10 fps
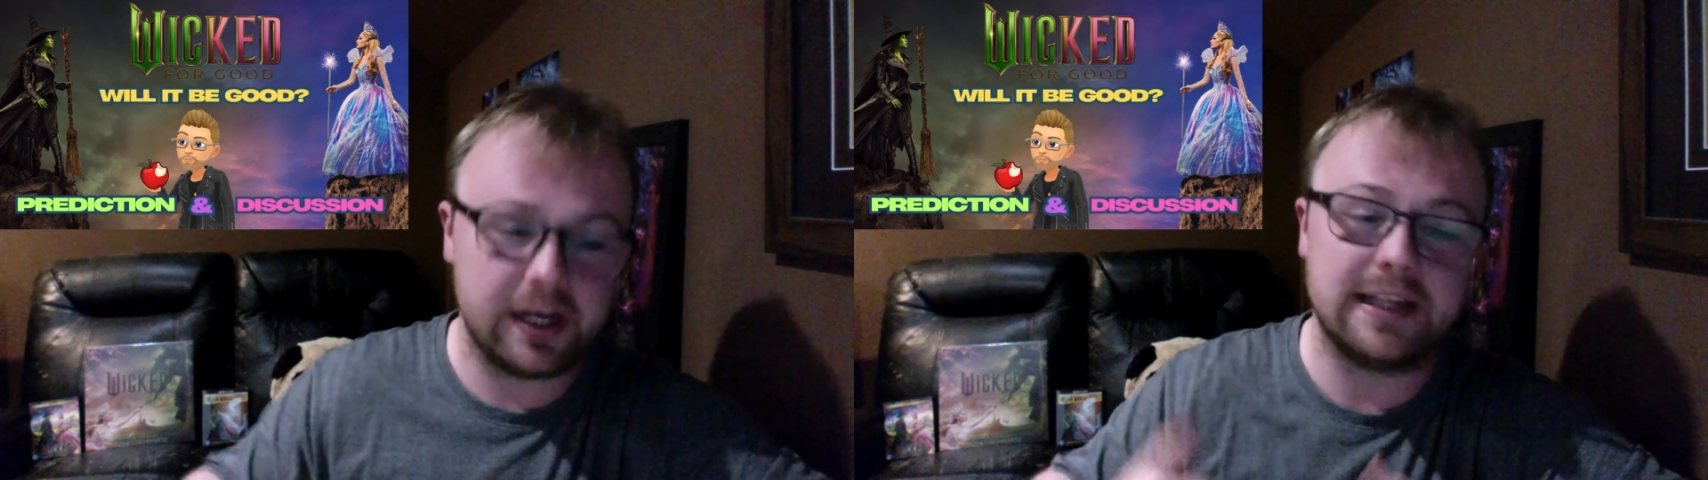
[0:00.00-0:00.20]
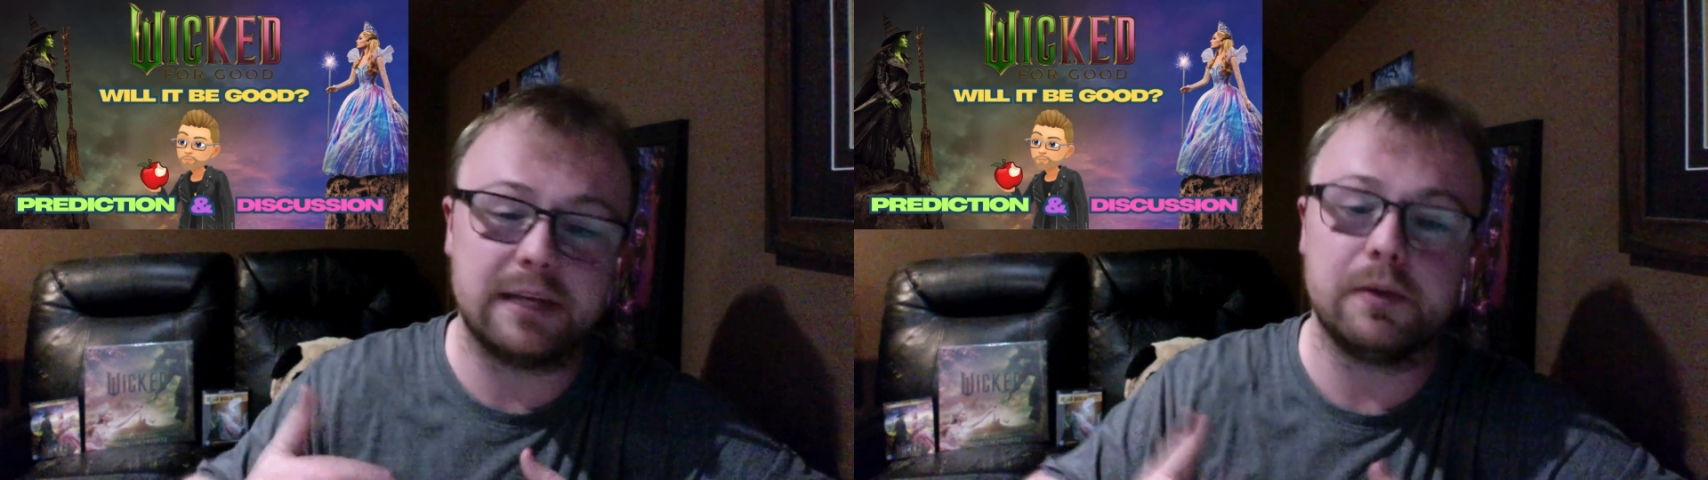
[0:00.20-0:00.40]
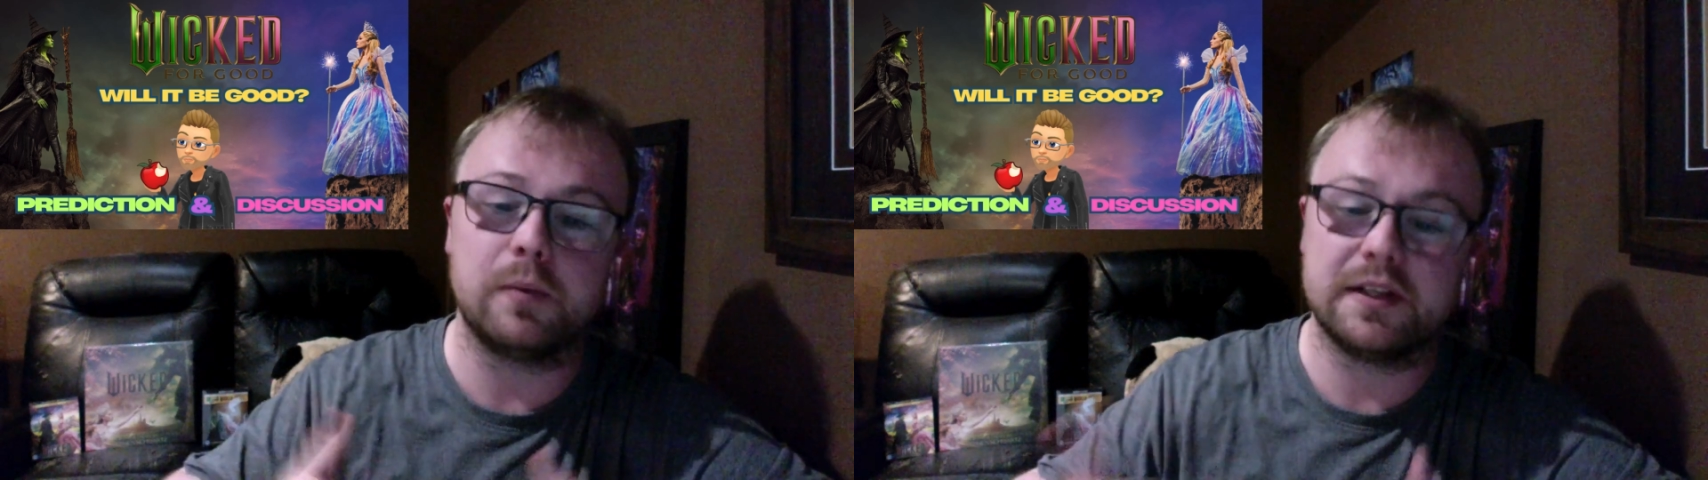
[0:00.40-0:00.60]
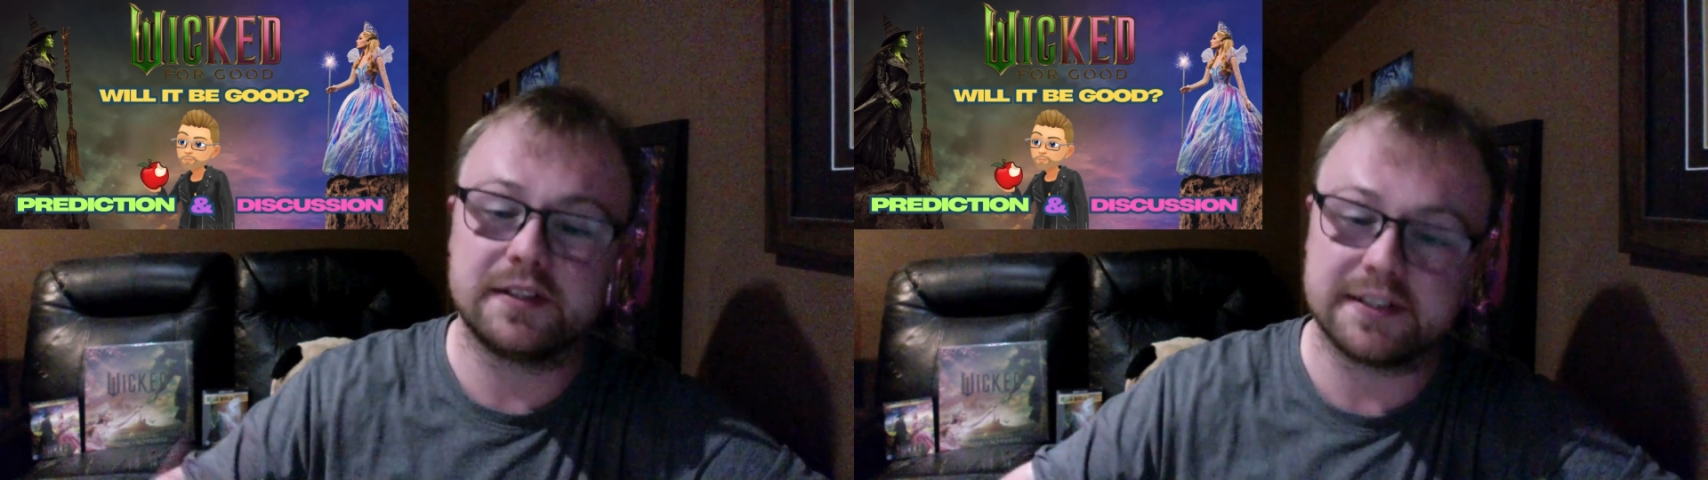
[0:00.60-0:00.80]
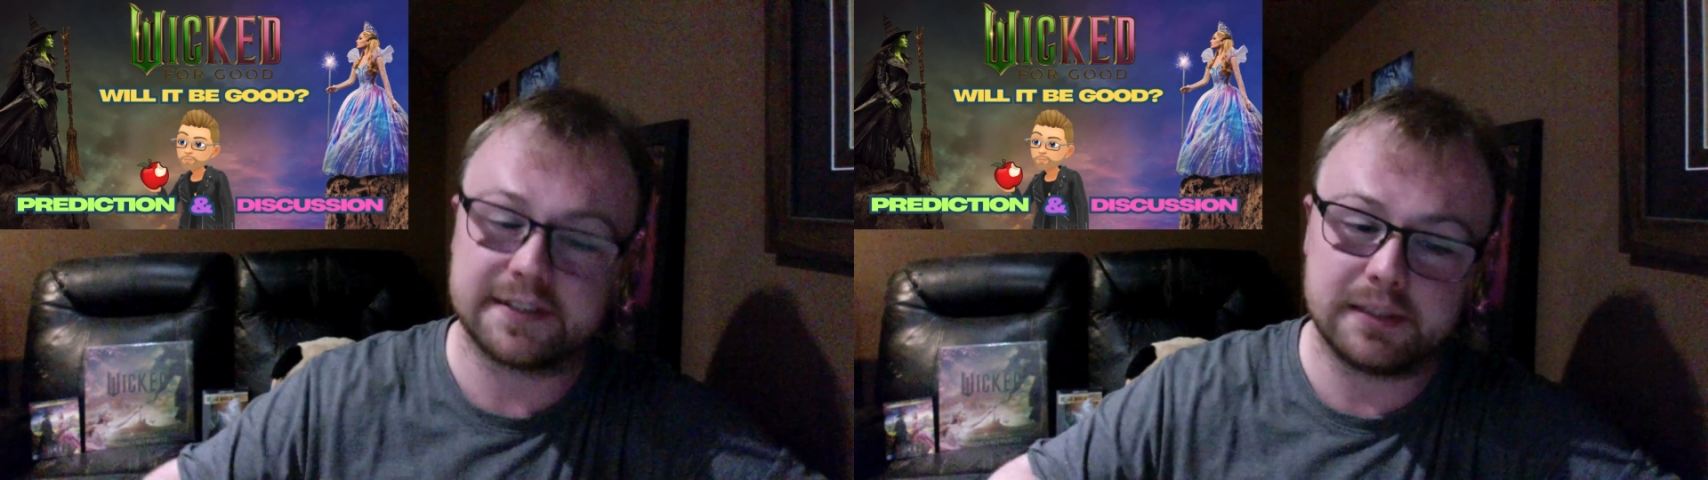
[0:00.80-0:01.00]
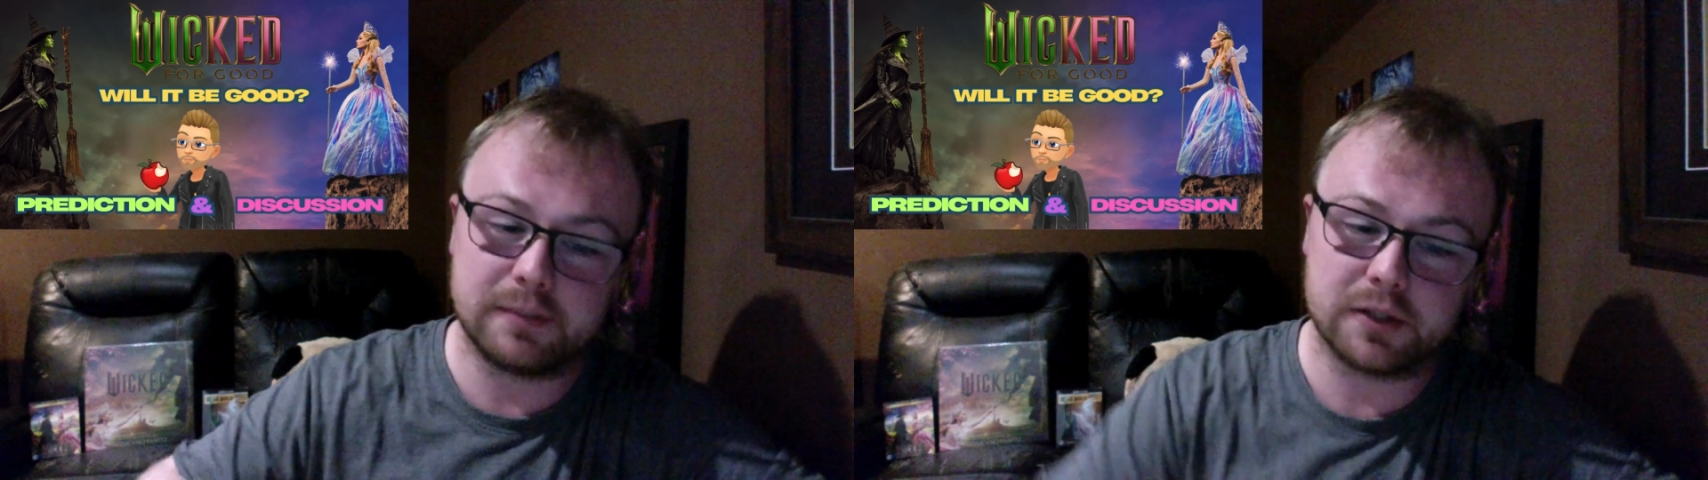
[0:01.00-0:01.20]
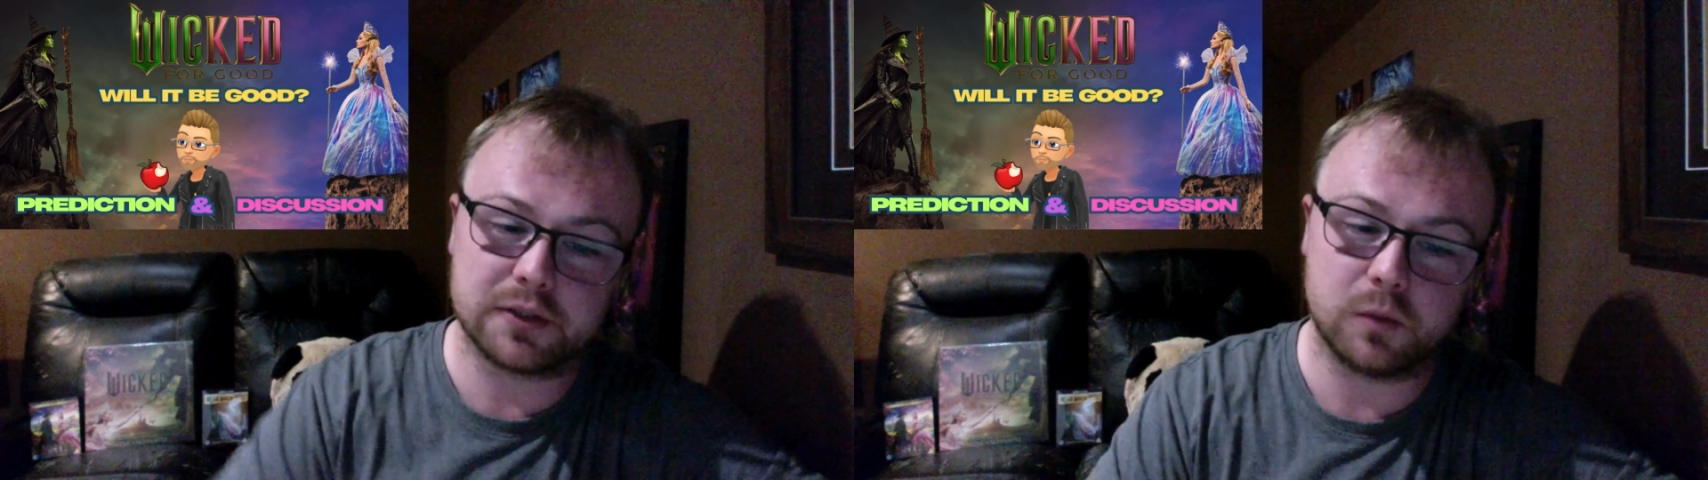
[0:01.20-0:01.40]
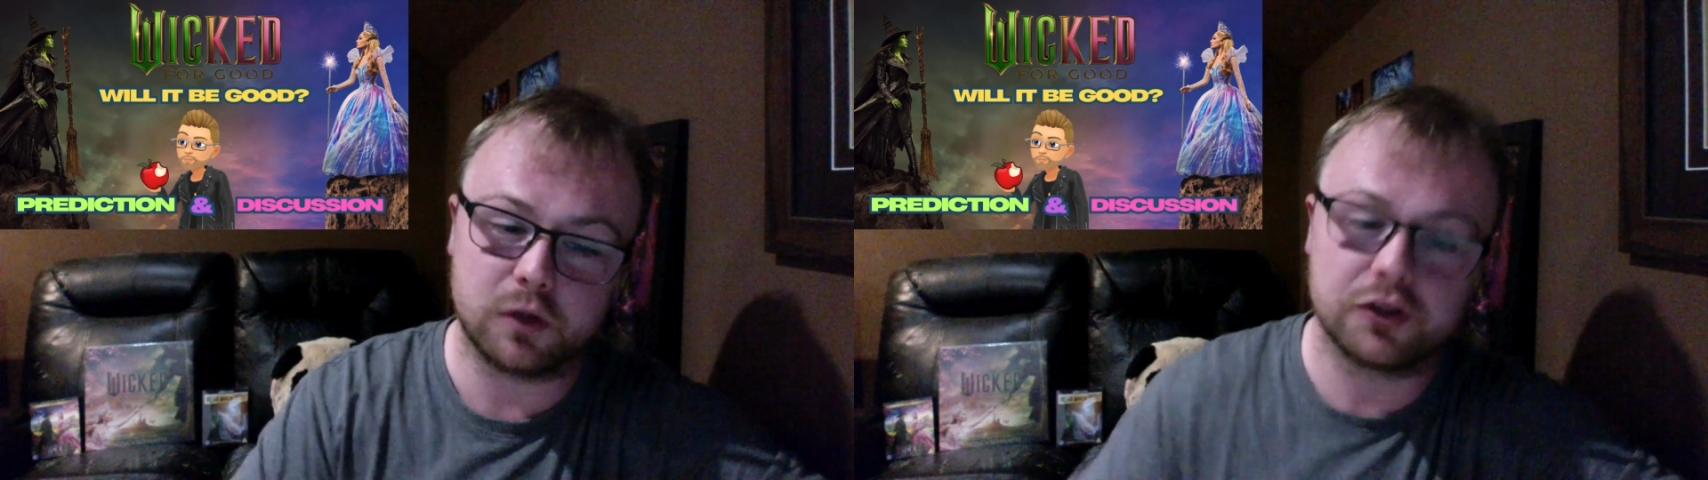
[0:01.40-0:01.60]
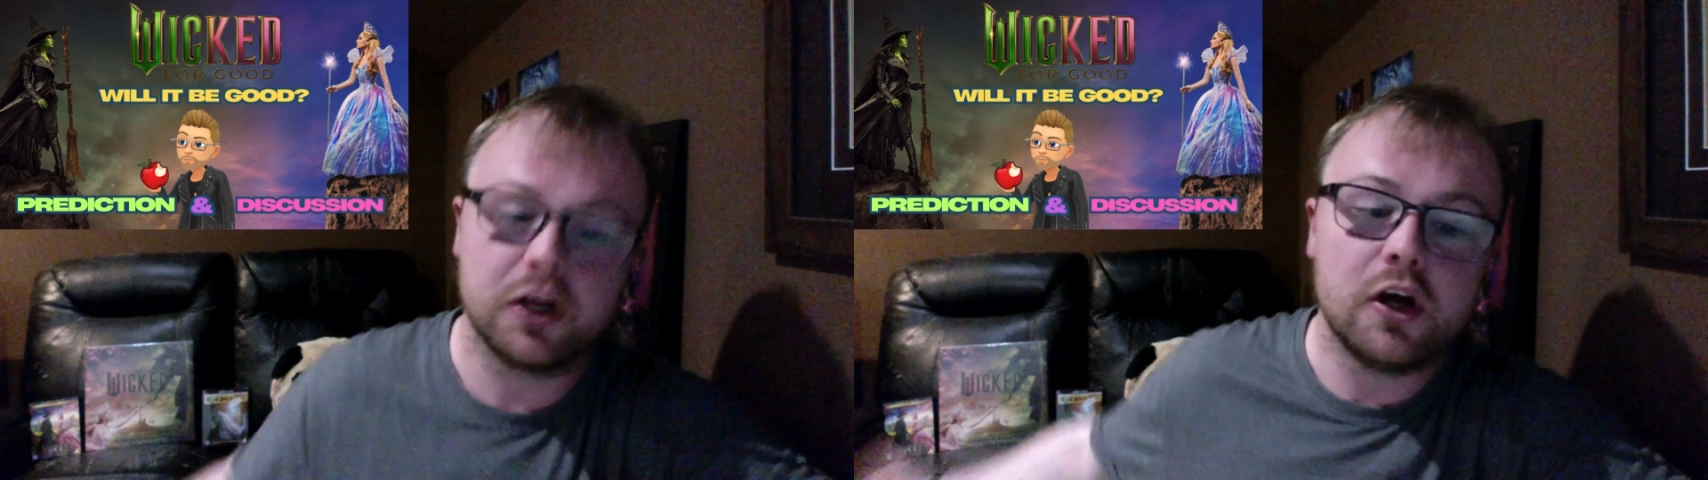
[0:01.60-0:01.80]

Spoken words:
and then we went to the cinema to watch